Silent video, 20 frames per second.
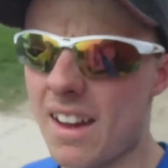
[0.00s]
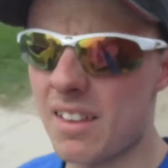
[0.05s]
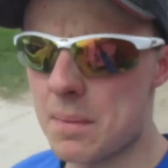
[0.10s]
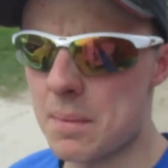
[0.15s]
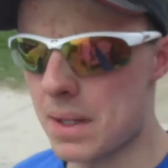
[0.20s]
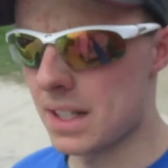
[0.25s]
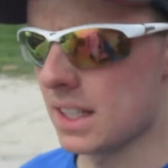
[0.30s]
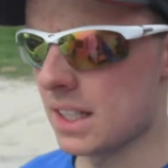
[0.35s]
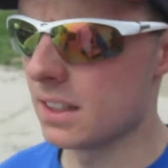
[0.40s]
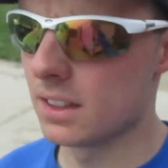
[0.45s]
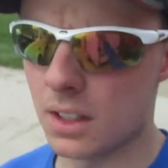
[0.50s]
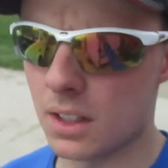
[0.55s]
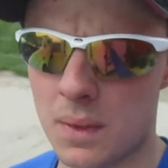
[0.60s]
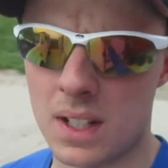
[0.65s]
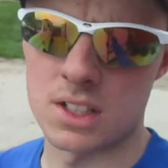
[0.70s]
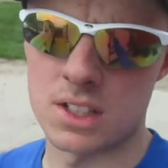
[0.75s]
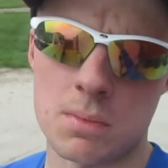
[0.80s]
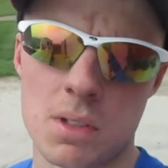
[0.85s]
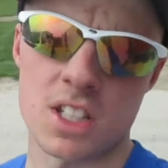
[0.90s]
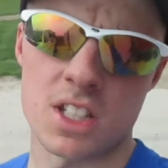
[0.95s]
everybody, you're
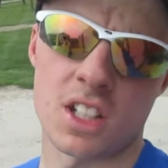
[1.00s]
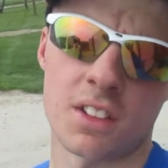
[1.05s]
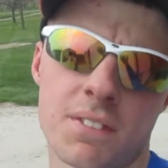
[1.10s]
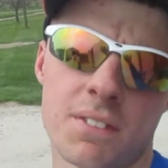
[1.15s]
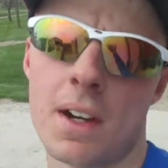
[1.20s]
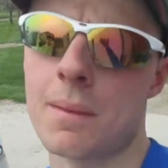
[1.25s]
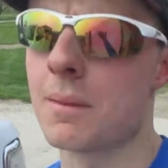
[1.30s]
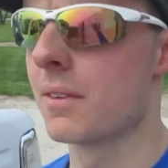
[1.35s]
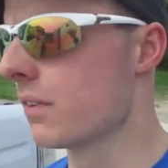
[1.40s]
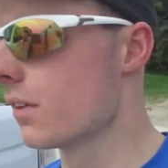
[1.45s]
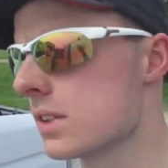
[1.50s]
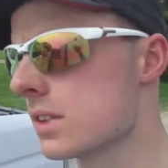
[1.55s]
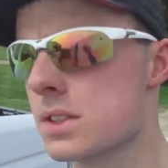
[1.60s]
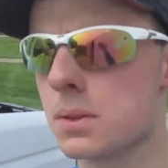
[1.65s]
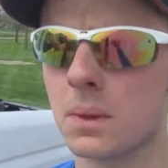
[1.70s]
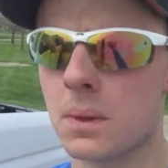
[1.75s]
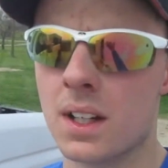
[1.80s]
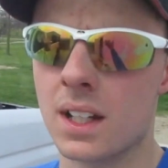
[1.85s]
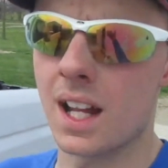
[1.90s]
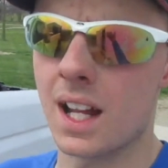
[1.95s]
watching Michigan Farmer
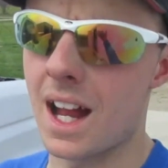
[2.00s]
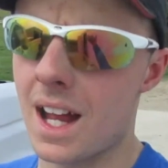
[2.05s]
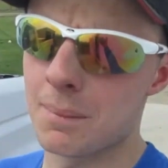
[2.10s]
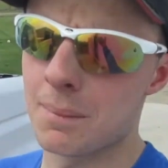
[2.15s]
421. I'm